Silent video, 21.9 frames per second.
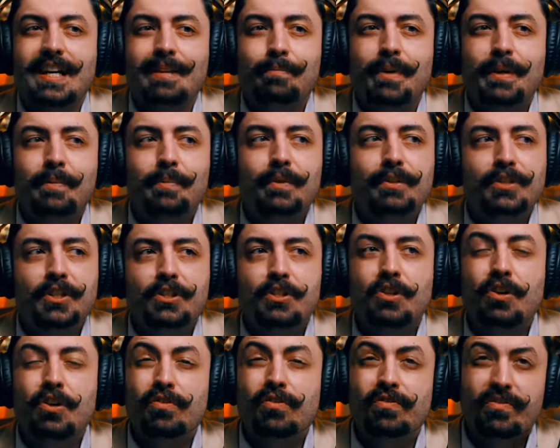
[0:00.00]
and people just
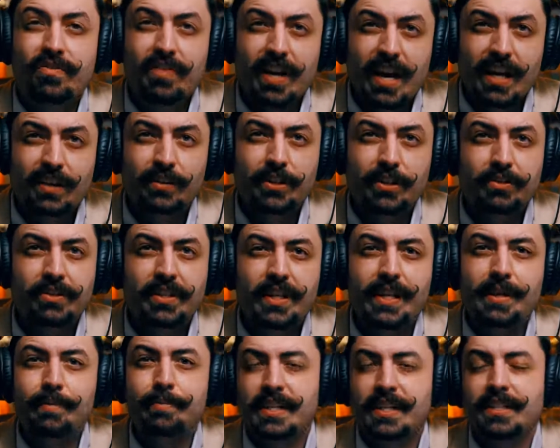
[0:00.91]
don't value
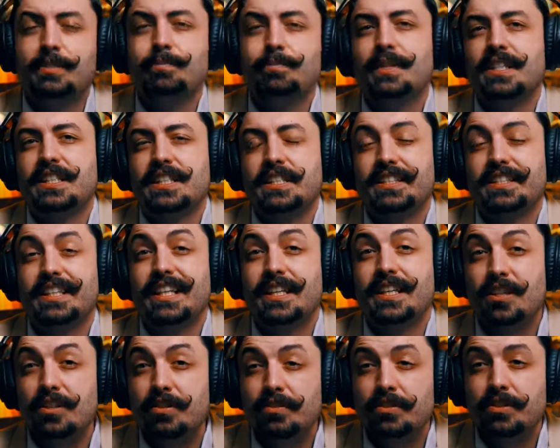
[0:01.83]
them as much as
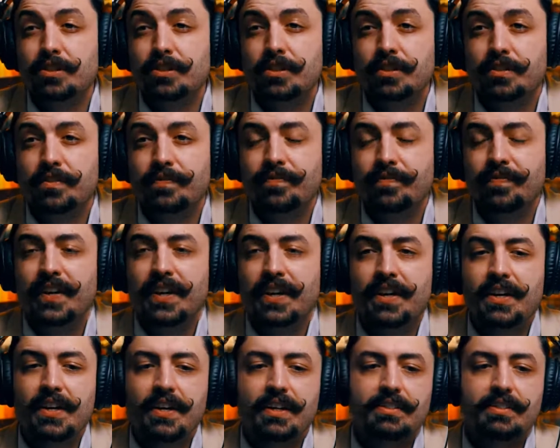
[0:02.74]
they used to,
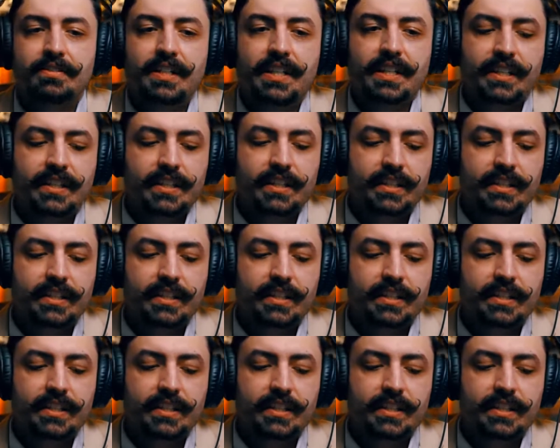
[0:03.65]
right?